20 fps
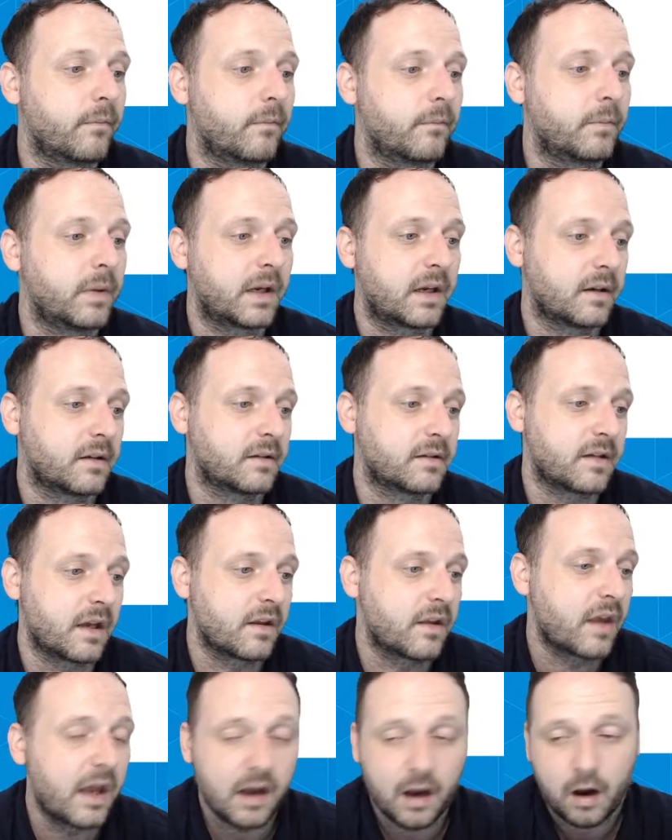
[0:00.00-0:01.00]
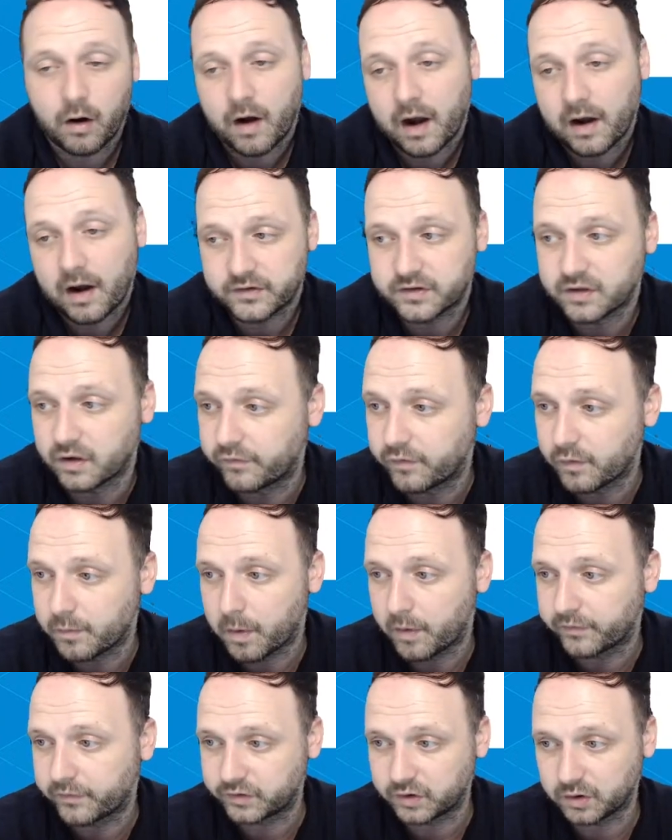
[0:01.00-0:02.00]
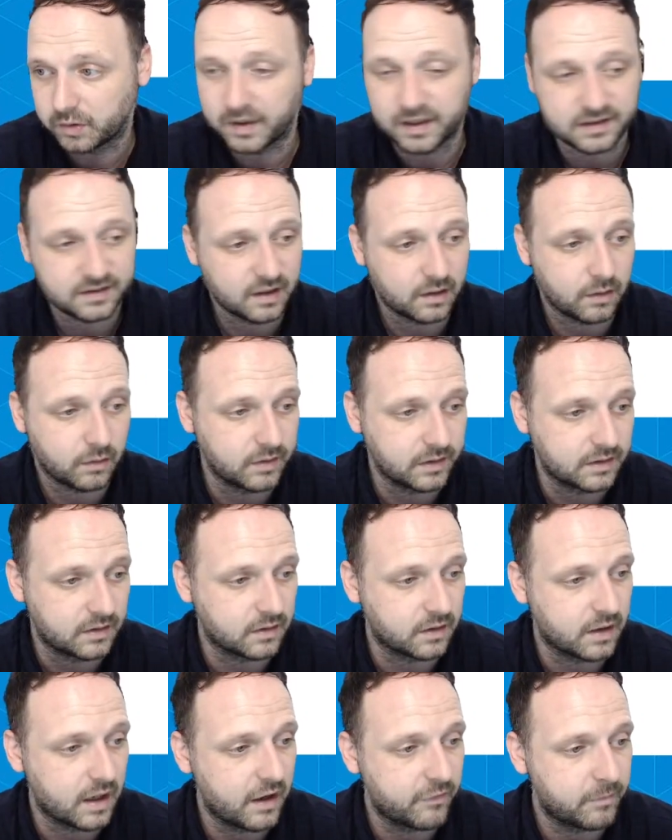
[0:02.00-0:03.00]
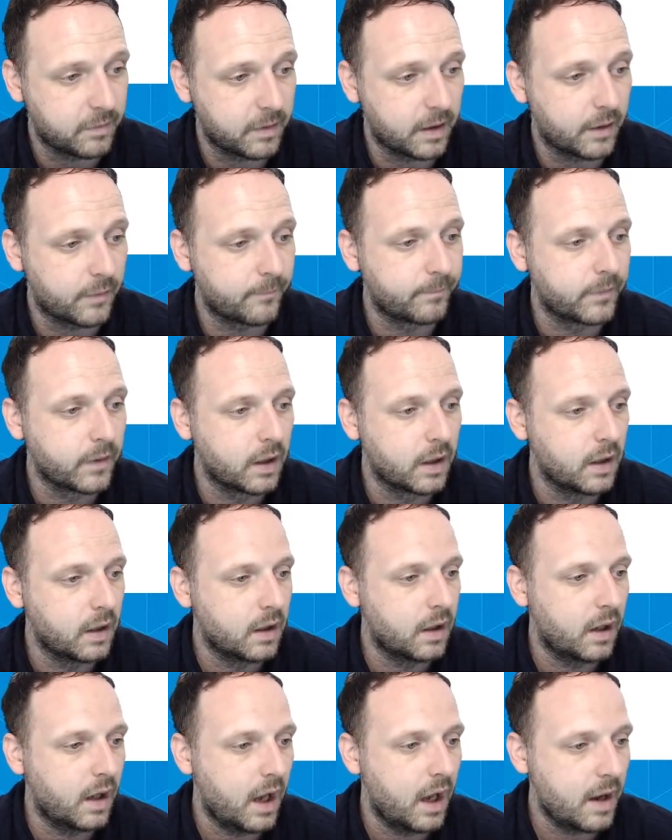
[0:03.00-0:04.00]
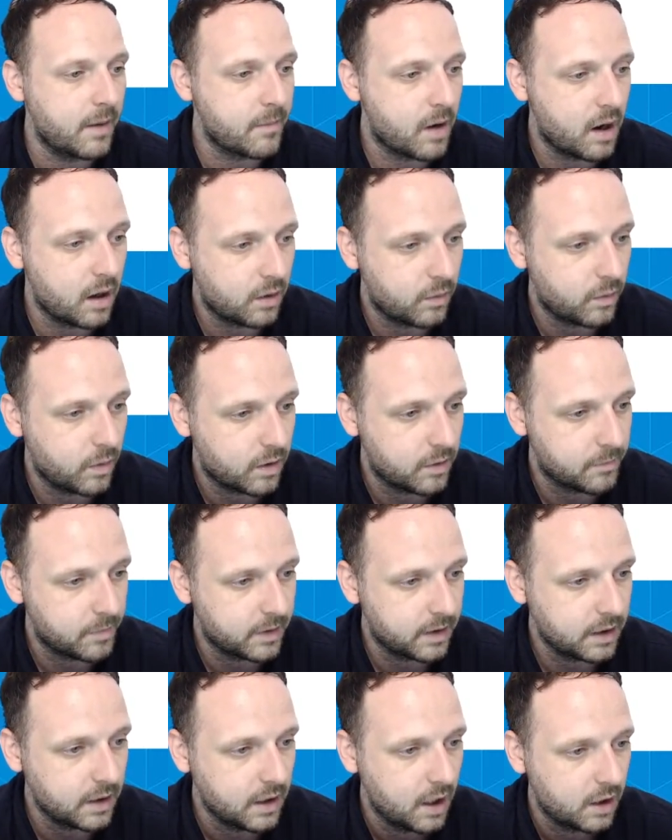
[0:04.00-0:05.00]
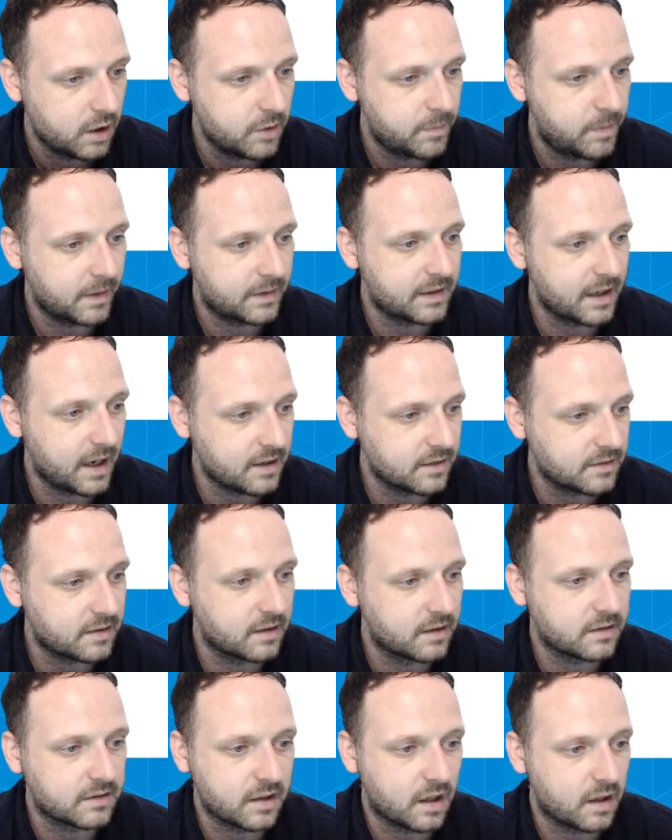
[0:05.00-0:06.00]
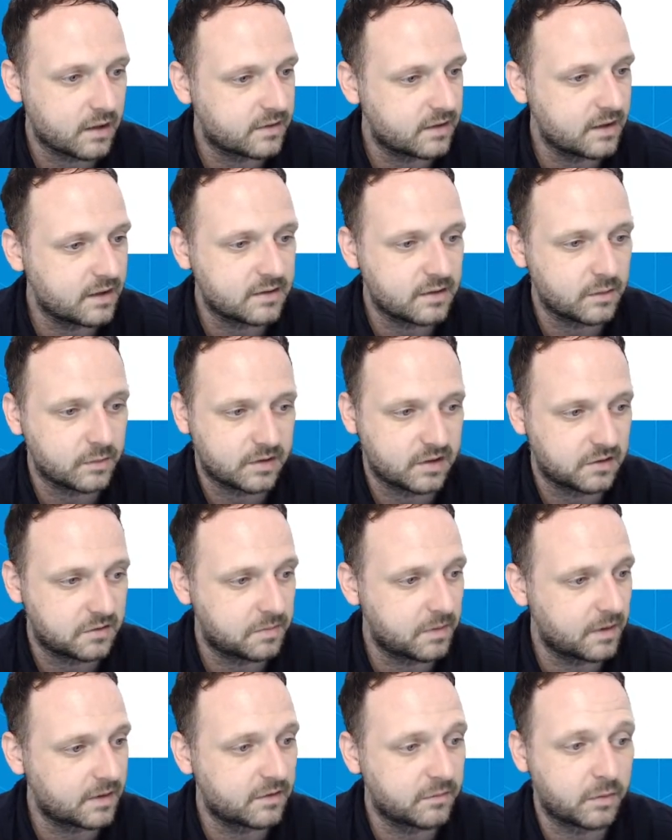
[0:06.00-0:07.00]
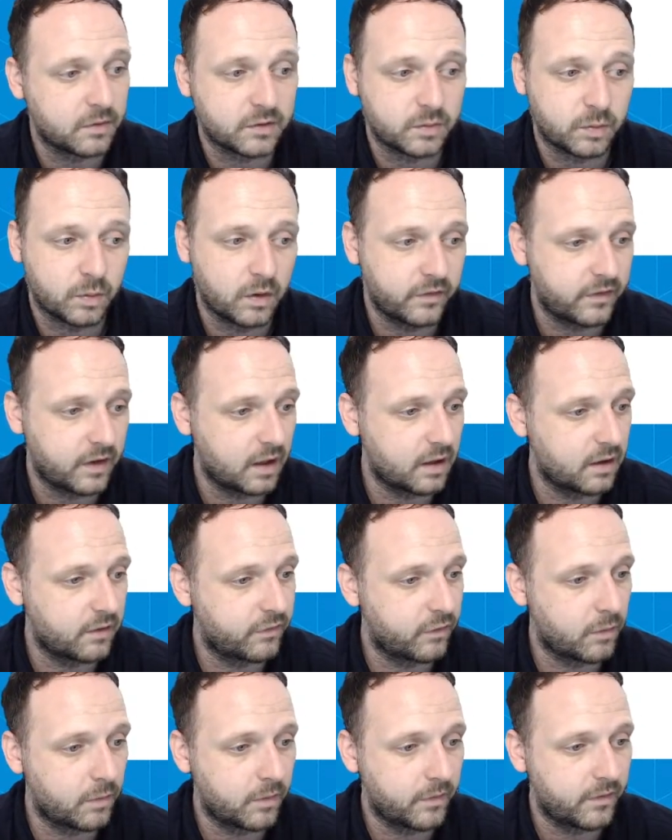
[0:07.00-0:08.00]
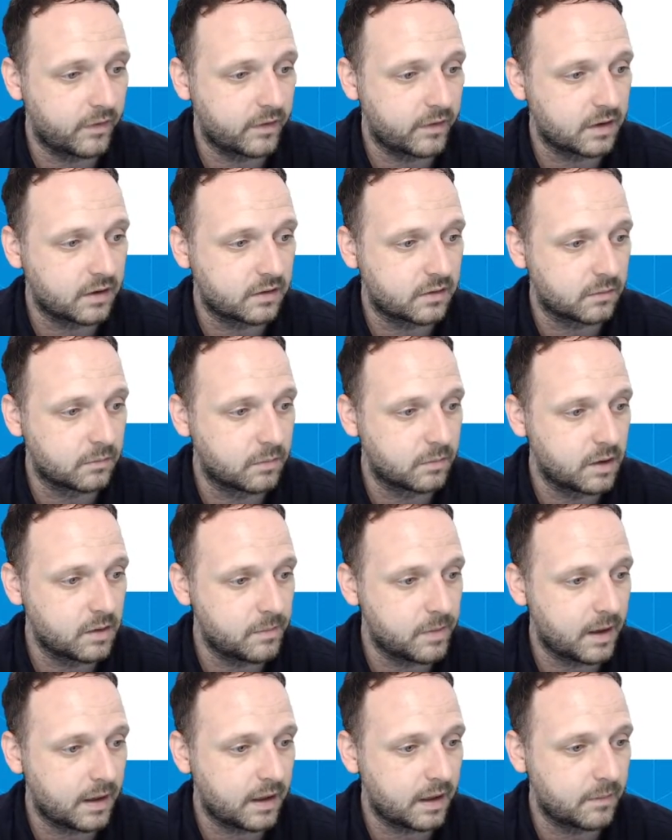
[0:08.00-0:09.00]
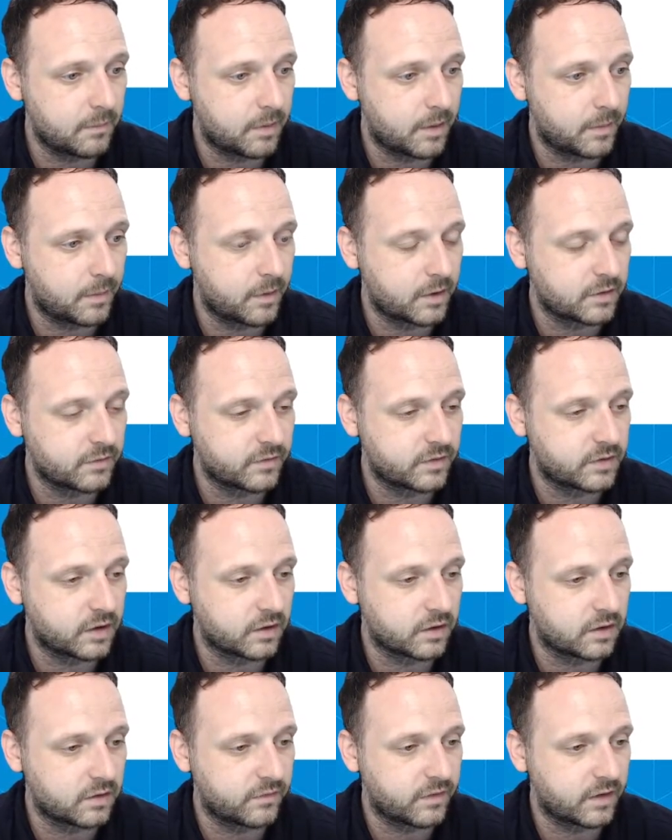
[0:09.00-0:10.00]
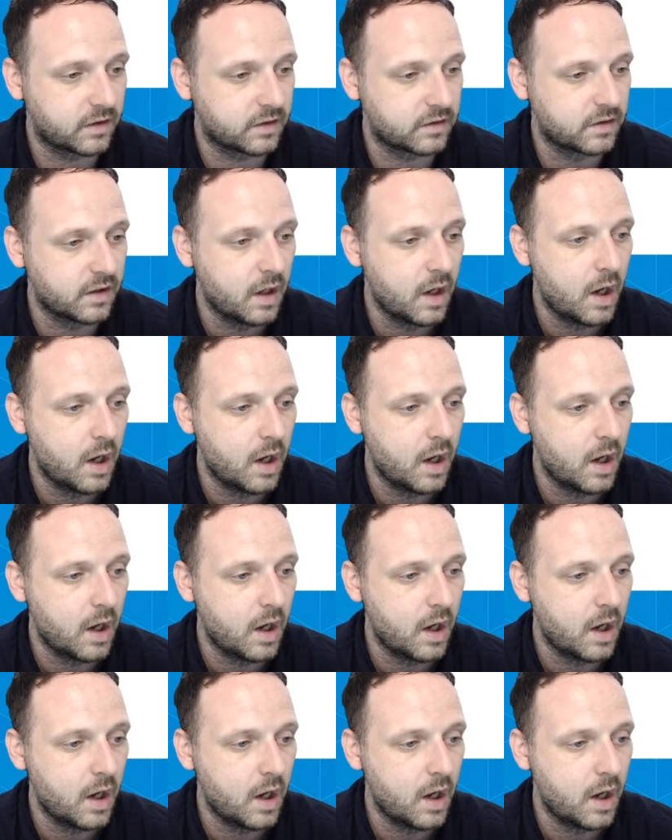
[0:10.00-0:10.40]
Because they think, all right, there's no football for 2 weeks. I don't need to look at FPL. Hey, Mark, welcome, buddy. You picked Ederson at the start of the season. It was expensive, but it's worth getting a 4.5 to get some money back in preparation for Chelsea defenders.